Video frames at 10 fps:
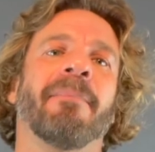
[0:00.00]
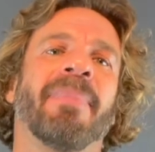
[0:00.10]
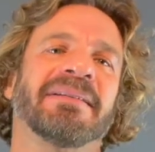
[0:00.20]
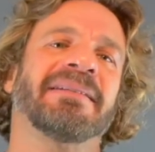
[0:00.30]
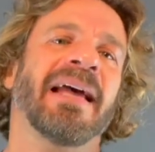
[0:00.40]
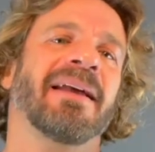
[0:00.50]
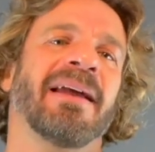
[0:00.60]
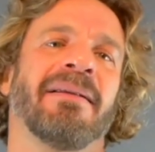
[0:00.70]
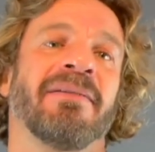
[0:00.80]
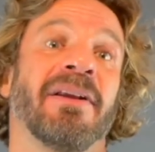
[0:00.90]
But
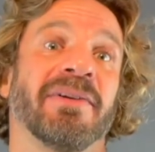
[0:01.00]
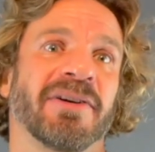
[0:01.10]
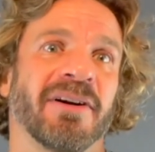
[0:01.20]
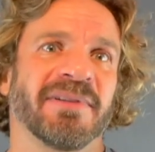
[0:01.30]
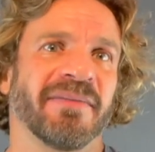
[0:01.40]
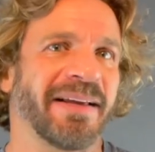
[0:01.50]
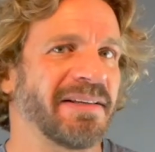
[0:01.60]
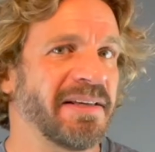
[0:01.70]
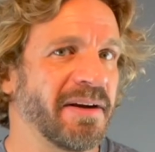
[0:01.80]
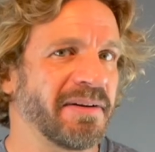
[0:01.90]
second, you know, in terms of like
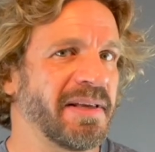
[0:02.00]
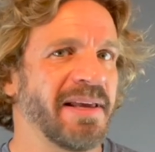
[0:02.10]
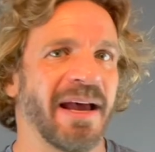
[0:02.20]
TRT,